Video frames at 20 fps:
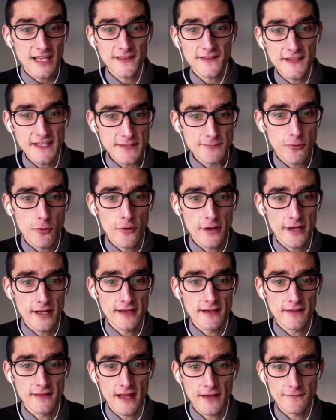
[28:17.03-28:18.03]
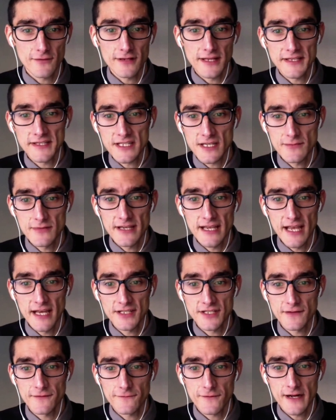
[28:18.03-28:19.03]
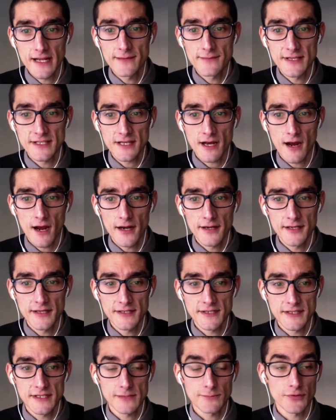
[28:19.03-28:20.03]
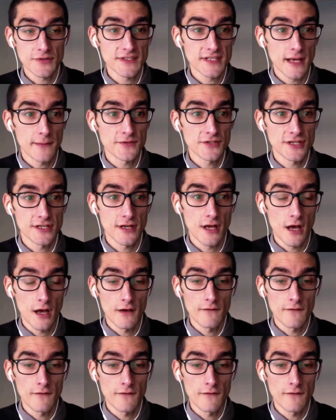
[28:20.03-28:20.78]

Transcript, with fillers: It was at this point that Valencia began to frame his audience's perception